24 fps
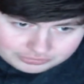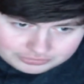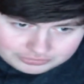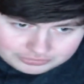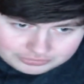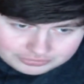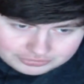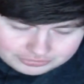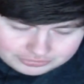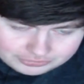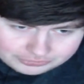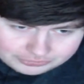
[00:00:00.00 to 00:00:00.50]

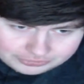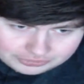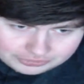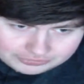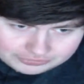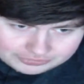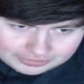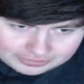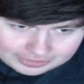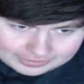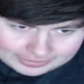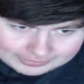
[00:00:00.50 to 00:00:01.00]
Do you see his
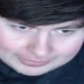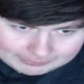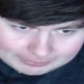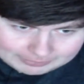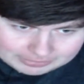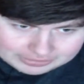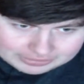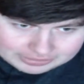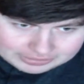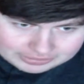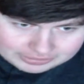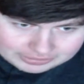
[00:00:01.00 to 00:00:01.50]
eye right
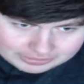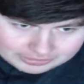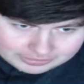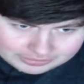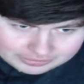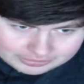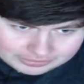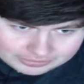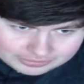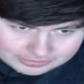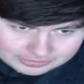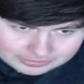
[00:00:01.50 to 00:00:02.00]
there?
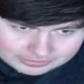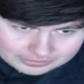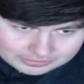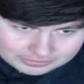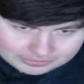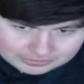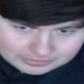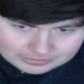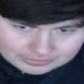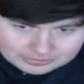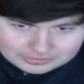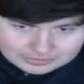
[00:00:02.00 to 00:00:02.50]

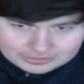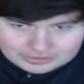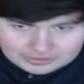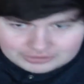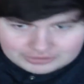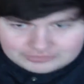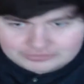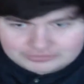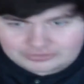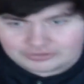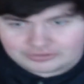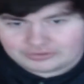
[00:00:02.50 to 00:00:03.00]
I can't
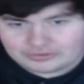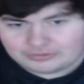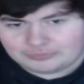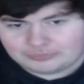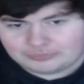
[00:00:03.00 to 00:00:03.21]
tell.